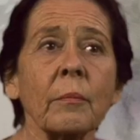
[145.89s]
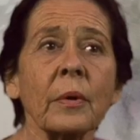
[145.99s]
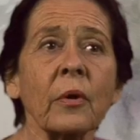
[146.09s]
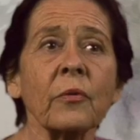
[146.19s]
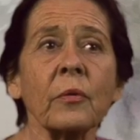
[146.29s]

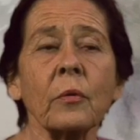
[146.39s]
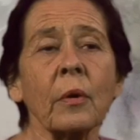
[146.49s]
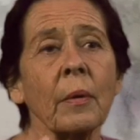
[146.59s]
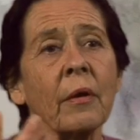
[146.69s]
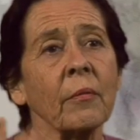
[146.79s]
because, you
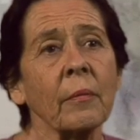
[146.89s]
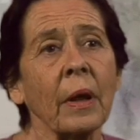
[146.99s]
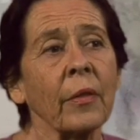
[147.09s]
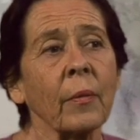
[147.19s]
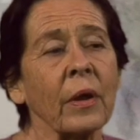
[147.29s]
know, uh,
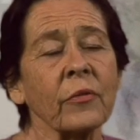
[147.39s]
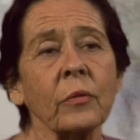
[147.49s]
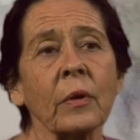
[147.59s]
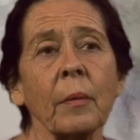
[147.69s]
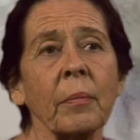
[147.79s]
otherwise
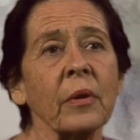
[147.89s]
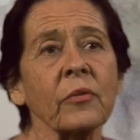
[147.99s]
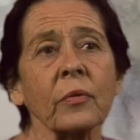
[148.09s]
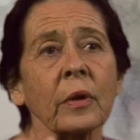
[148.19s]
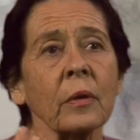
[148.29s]
you get
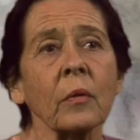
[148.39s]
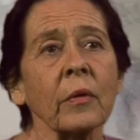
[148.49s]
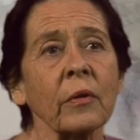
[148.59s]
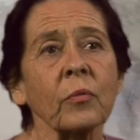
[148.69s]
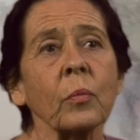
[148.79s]
blissful and all
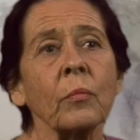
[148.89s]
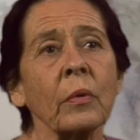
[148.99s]
these